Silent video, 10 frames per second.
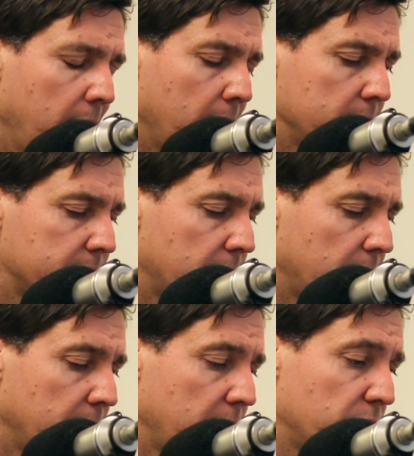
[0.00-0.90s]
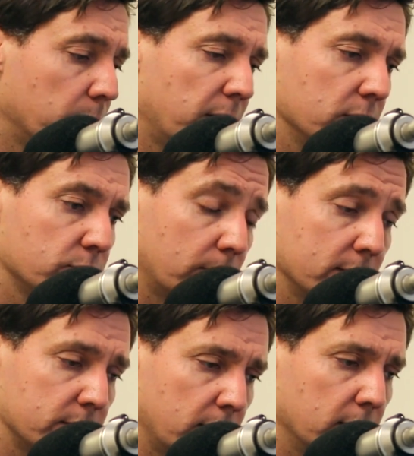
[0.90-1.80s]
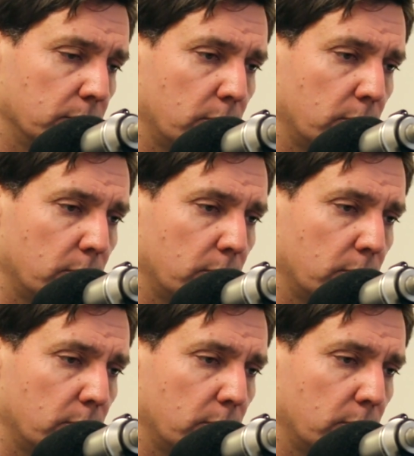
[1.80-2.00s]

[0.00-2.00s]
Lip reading: And there are parts where it's not,